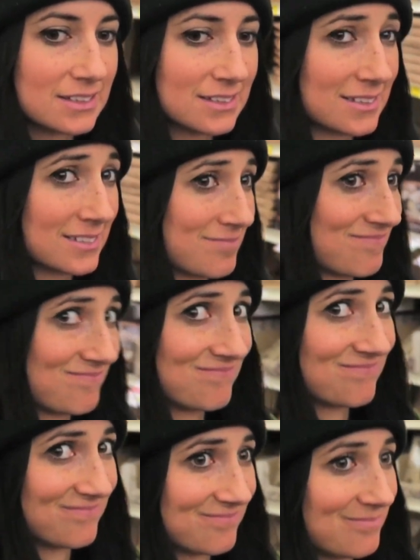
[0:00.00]

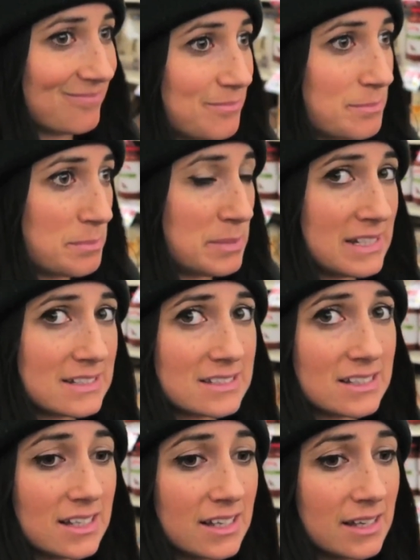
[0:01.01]
Hopefully. If
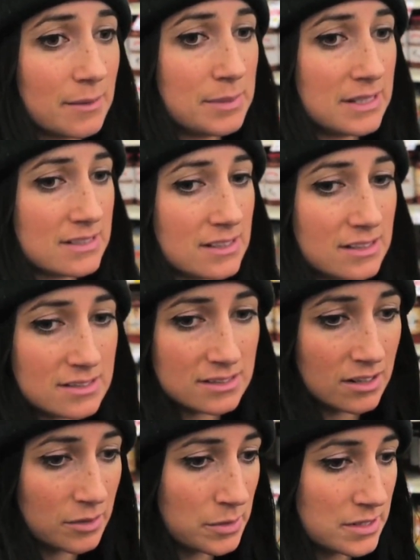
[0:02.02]
pizza, pizza
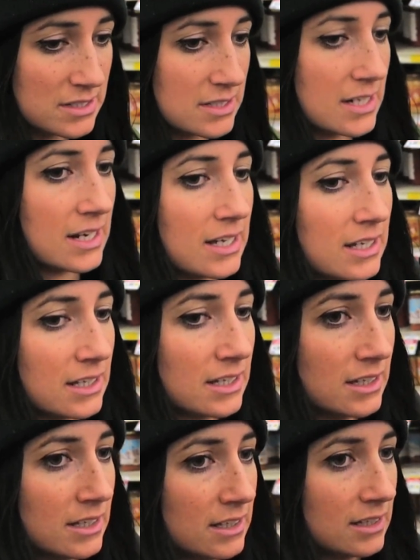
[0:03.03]
and Star Wars tonight?
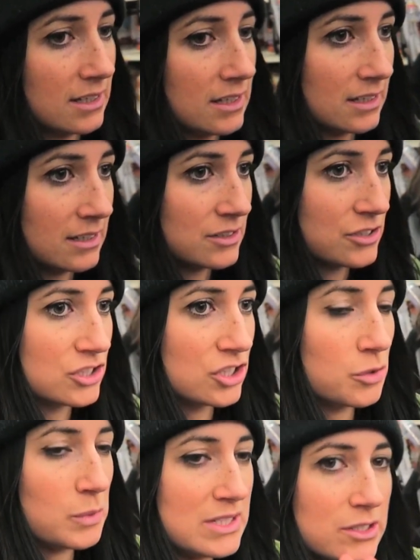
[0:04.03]
We
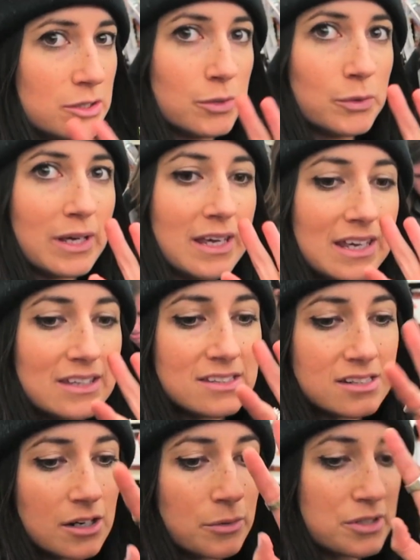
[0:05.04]
Should we do a
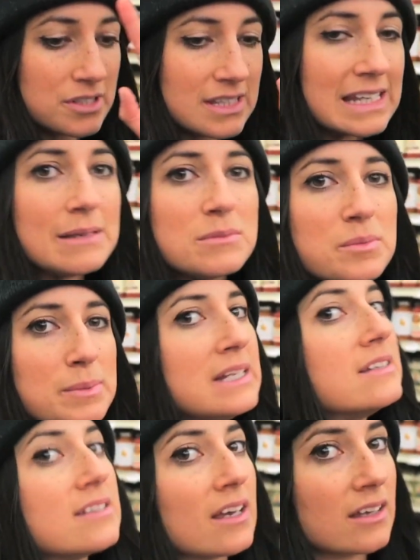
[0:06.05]
Star Wars themed
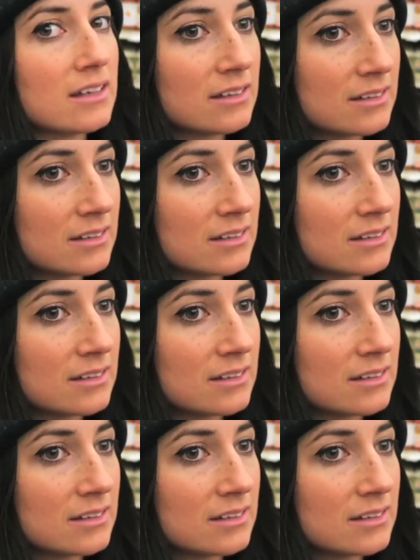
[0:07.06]
pizza?